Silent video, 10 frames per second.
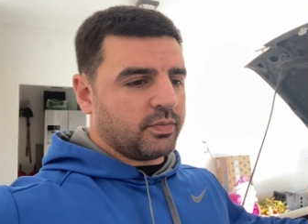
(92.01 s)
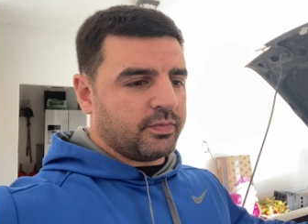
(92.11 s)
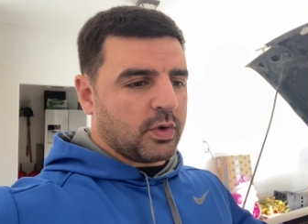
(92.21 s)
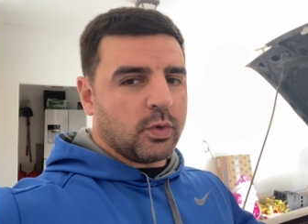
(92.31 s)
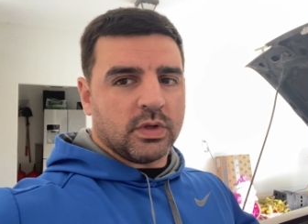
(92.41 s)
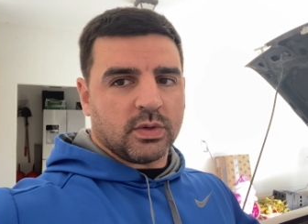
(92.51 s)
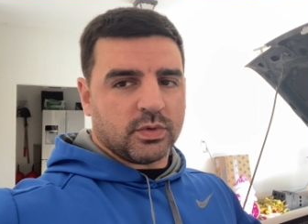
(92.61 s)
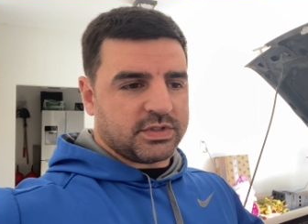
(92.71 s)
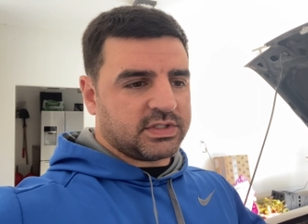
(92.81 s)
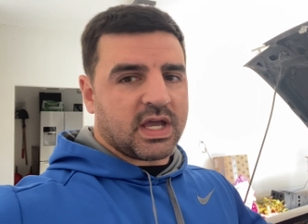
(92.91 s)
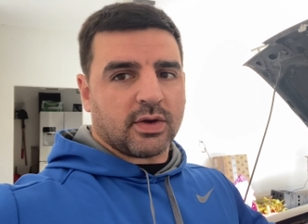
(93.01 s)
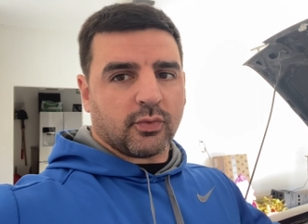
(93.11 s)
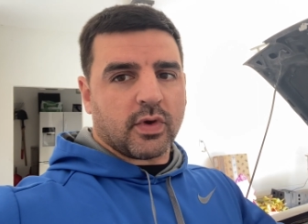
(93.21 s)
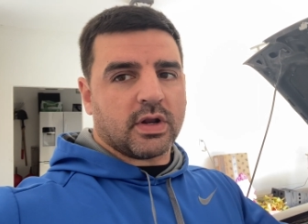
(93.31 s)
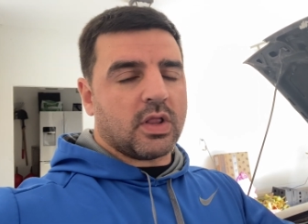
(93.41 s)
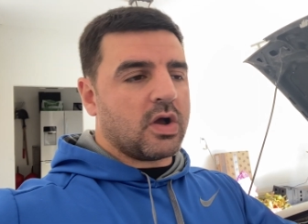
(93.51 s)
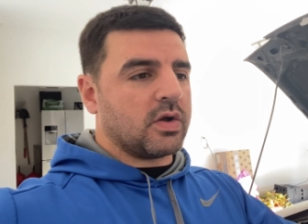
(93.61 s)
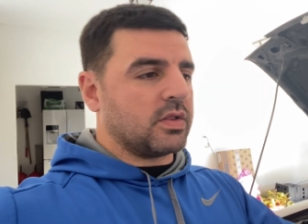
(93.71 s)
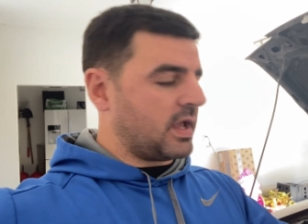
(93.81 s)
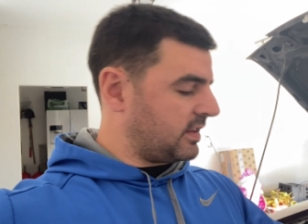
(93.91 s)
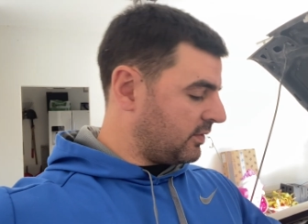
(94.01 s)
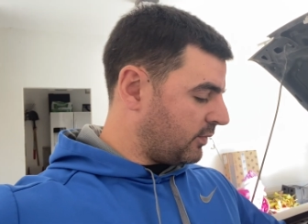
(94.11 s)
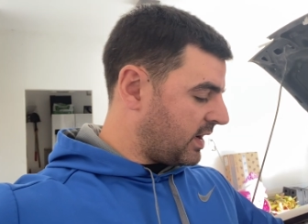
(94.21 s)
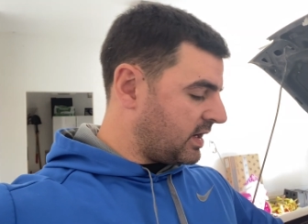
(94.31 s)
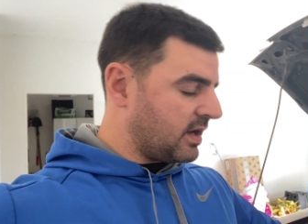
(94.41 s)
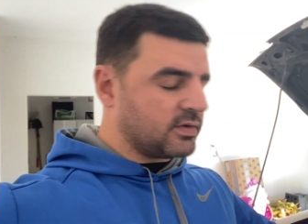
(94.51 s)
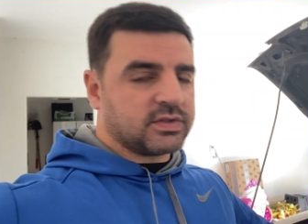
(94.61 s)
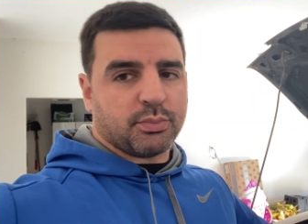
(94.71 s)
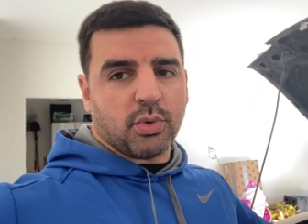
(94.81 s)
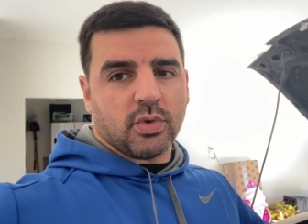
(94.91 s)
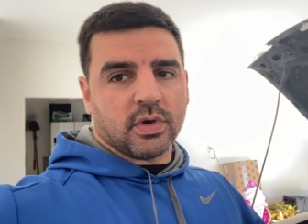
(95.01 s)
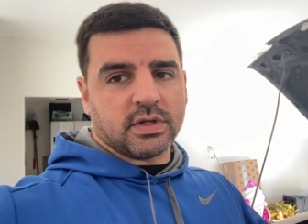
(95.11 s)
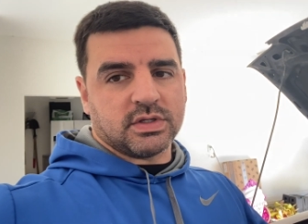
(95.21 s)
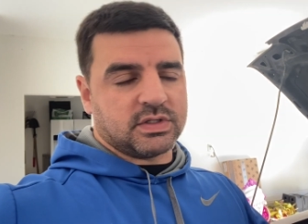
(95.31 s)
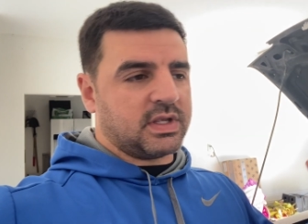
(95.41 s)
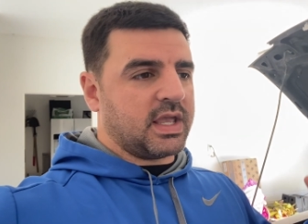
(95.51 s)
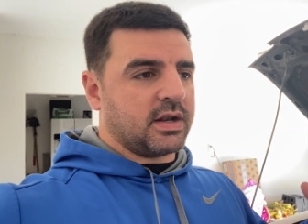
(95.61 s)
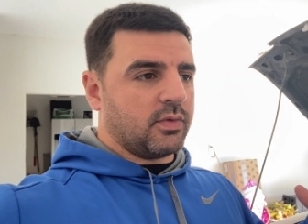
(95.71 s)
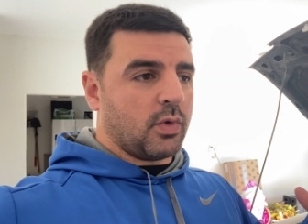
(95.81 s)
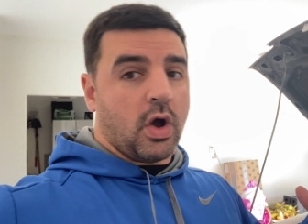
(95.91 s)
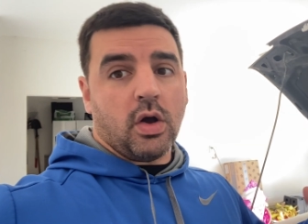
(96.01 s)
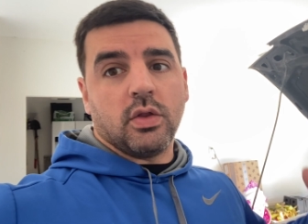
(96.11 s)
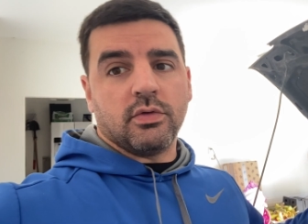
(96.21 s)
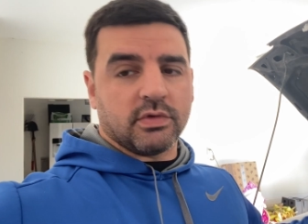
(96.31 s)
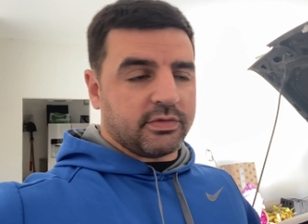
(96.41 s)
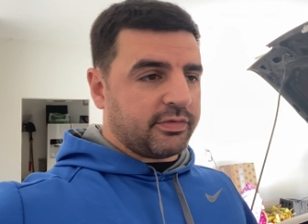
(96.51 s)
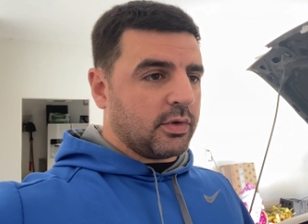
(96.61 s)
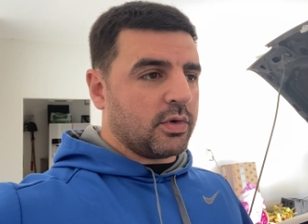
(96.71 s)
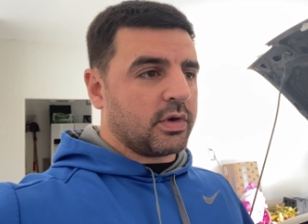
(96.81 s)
coolant will just kind of run along like the radiator support and just get all over the floor.